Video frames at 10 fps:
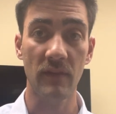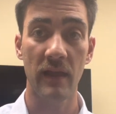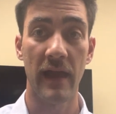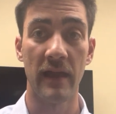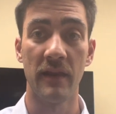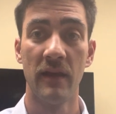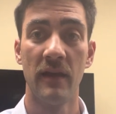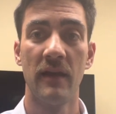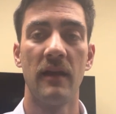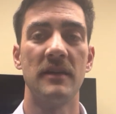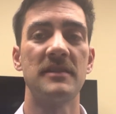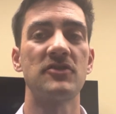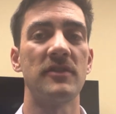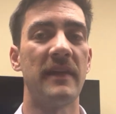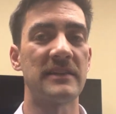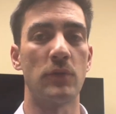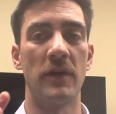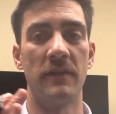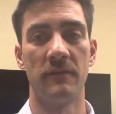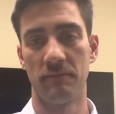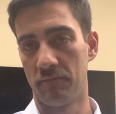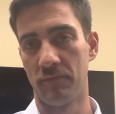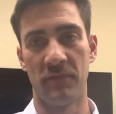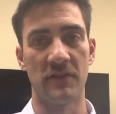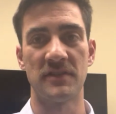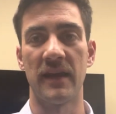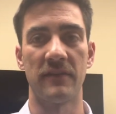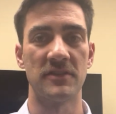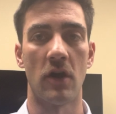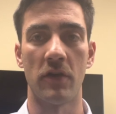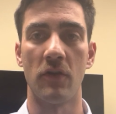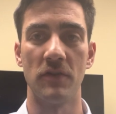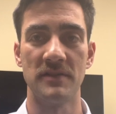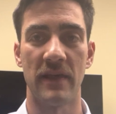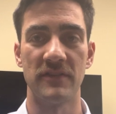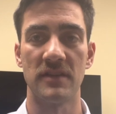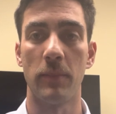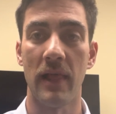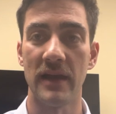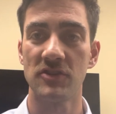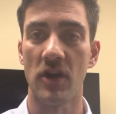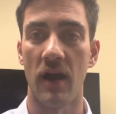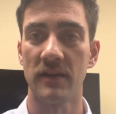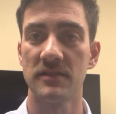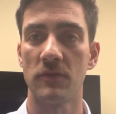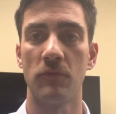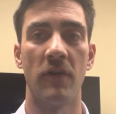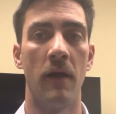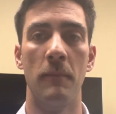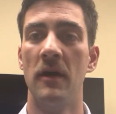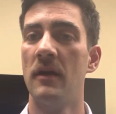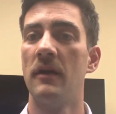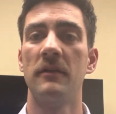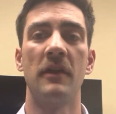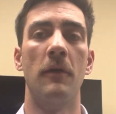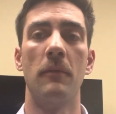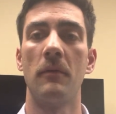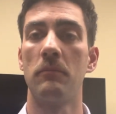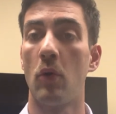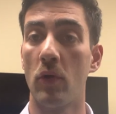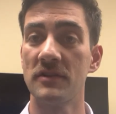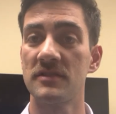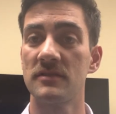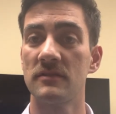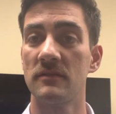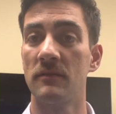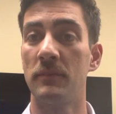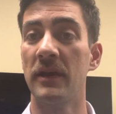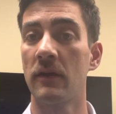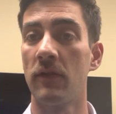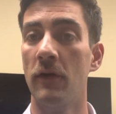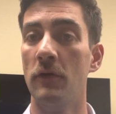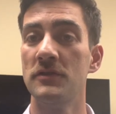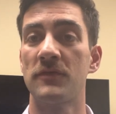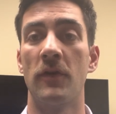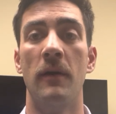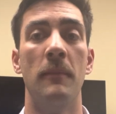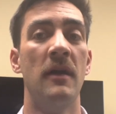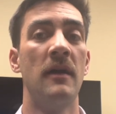And essentially, that's what they're saying in this article, is that the supply shocks from ports being closed, from